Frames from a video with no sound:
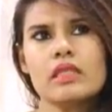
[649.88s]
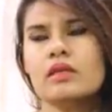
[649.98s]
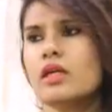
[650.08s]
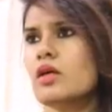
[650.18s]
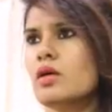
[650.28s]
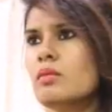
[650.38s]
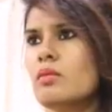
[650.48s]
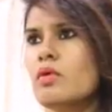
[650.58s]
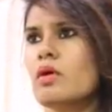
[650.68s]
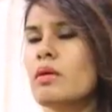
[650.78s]

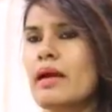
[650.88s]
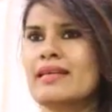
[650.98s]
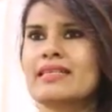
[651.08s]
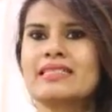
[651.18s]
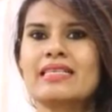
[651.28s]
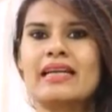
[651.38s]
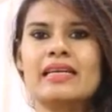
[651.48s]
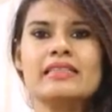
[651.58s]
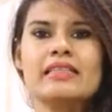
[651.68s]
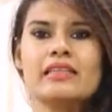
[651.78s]
as Saturn
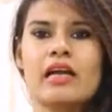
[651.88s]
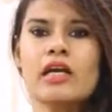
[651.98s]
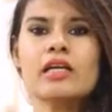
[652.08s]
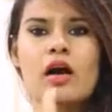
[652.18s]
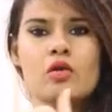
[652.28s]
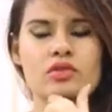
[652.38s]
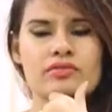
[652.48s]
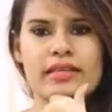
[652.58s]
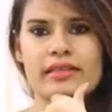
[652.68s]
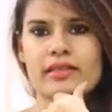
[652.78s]
in the third house of
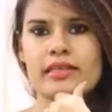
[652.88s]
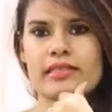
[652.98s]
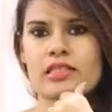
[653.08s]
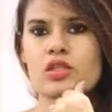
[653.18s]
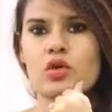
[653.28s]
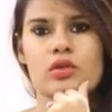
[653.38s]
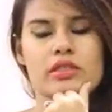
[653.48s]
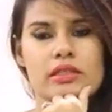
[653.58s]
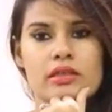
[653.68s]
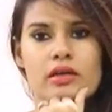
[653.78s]
Sagittarius
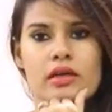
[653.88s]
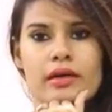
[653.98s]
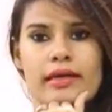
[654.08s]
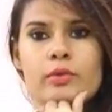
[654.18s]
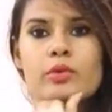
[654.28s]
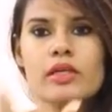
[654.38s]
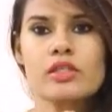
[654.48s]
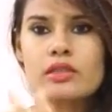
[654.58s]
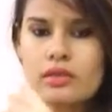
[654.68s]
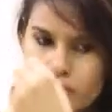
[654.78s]
crossing Ketu
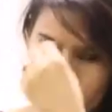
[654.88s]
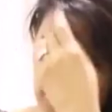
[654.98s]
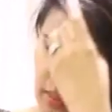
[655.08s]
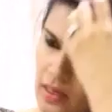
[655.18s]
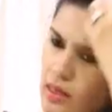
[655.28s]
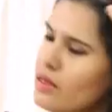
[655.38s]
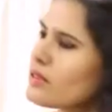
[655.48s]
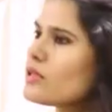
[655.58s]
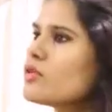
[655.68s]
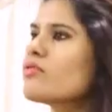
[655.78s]
Nakshatra,
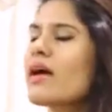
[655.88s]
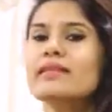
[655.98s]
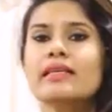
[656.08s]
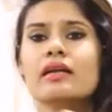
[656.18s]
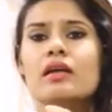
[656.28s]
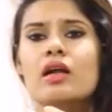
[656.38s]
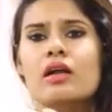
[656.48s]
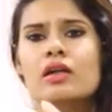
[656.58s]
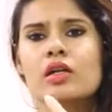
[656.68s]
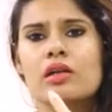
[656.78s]
they will find they are
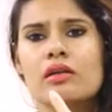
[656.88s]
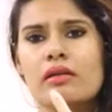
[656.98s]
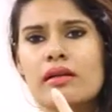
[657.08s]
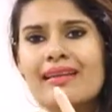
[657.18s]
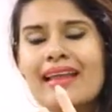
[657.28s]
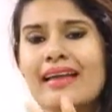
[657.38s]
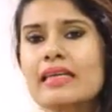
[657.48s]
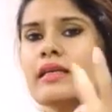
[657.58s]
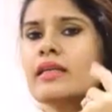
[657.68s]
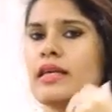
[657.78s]
lacking
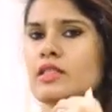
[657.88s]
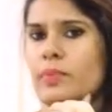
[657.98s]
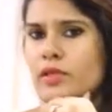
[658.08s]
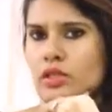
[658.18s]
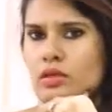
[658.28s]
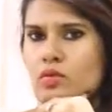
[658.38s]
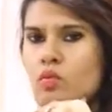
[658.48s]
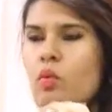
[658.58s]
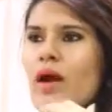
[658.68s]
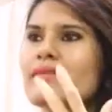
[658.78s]
in expression.
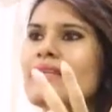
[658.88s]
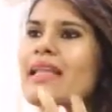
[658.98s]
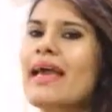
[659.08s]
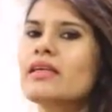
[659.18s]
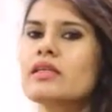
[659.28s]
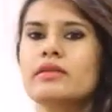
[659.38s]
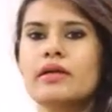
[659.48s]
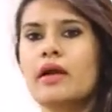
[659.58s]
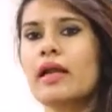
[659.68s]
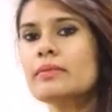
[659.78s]
What they like, they are
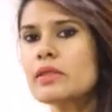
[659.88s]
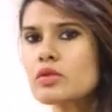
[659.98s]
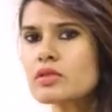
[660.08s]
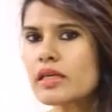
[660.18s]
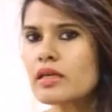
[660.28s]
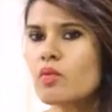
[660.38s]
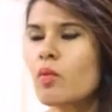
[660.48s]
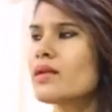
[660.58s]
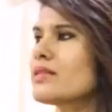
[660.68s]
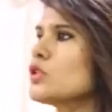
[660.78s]
unable to say.
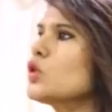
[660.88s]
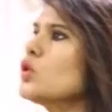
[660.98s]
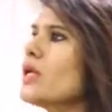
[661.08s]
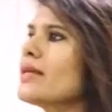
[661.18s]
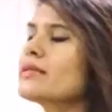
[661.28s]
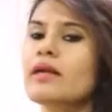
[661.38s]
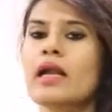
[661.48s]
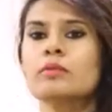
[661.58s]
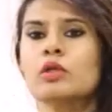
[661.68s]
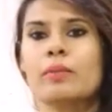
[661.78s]
What they don't like, they are unable to